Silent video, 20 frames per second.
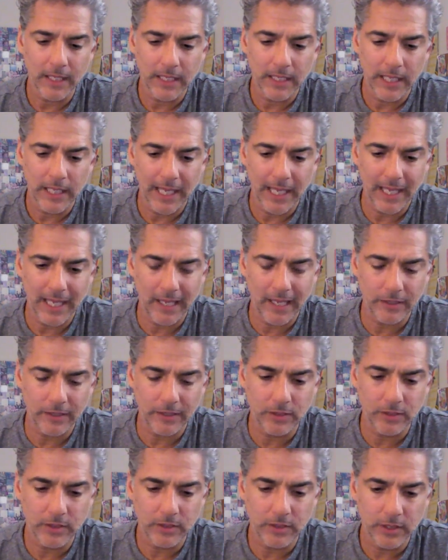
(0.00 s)

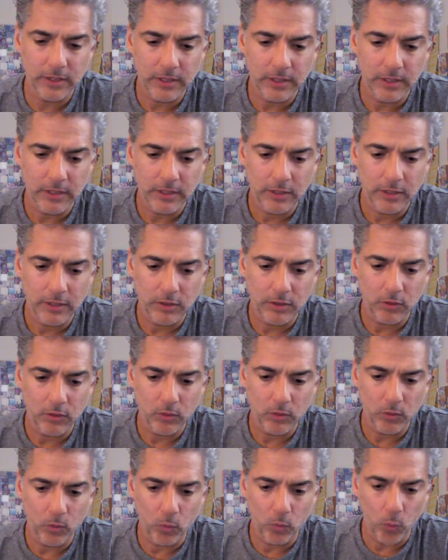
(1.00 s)
And
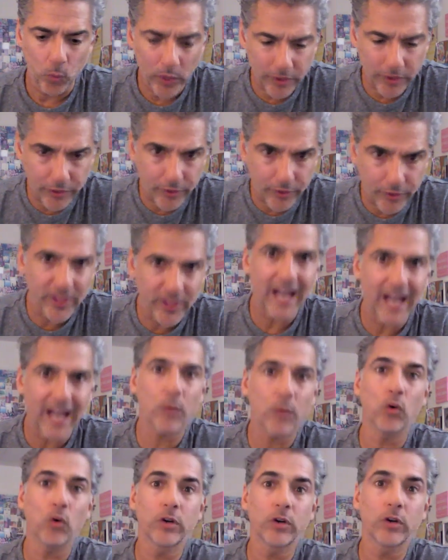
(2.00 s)
with
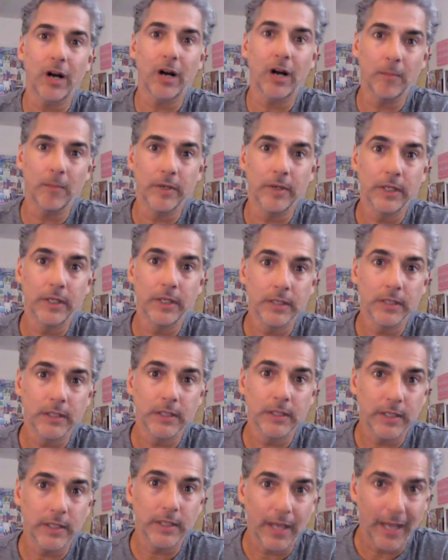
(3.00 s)
that will come
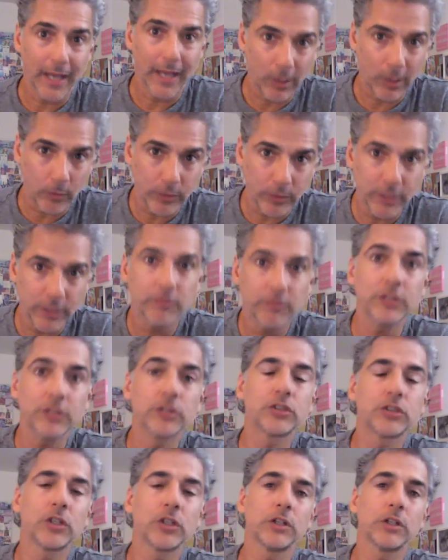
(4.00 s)
equity
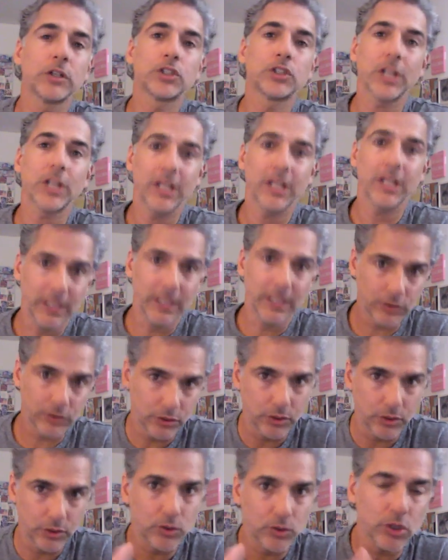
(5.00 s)
research,
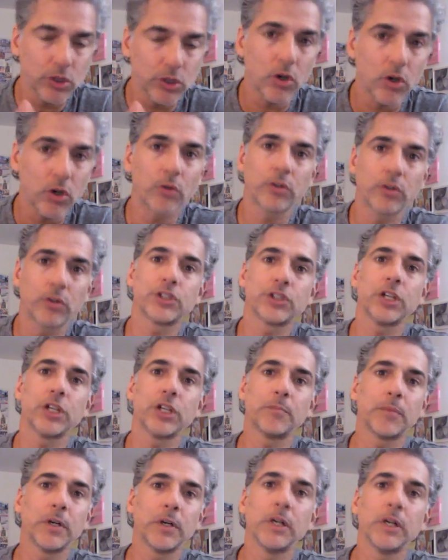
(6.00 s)
institutional
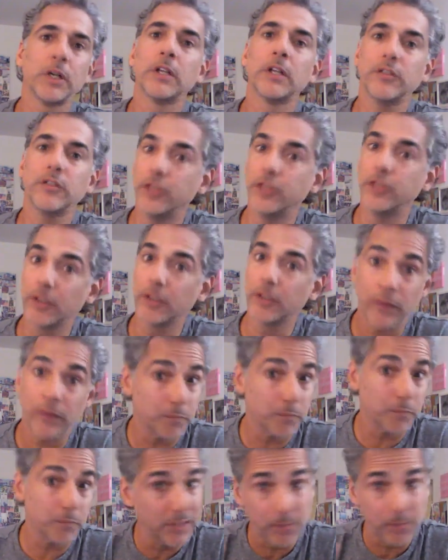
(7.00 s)
ownership,
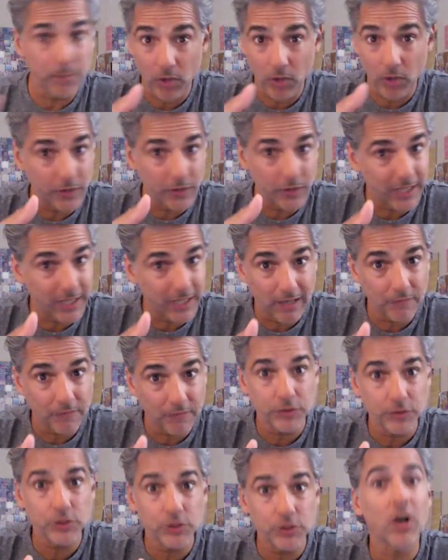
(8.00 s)
different people on the
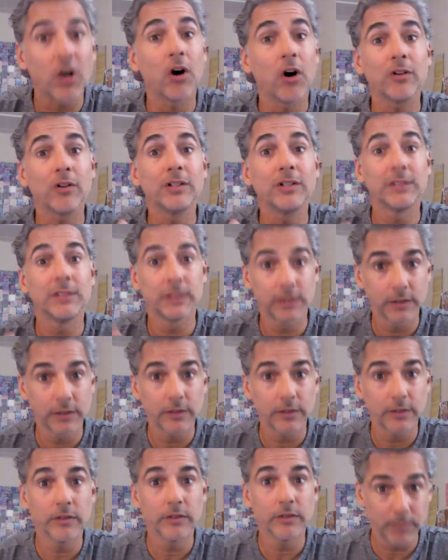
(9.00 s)
conference call,
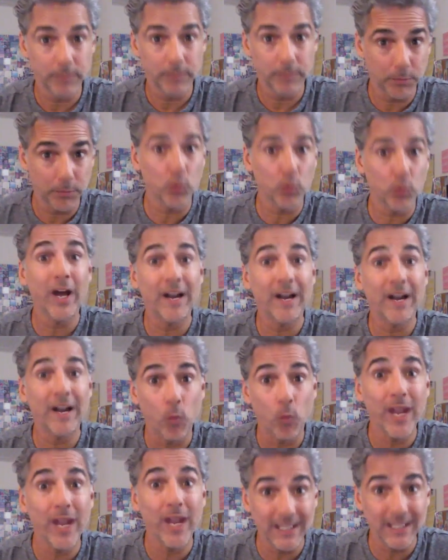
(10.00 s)
people who have
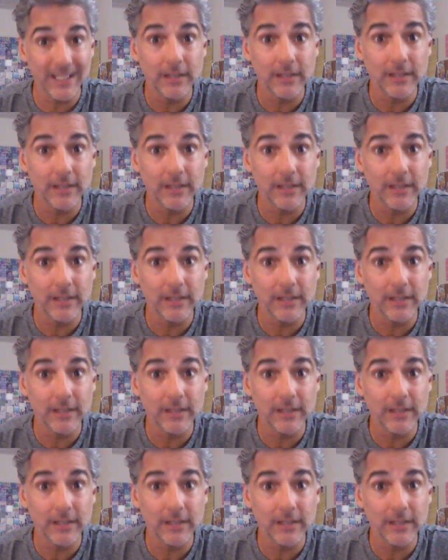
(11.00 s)
weight.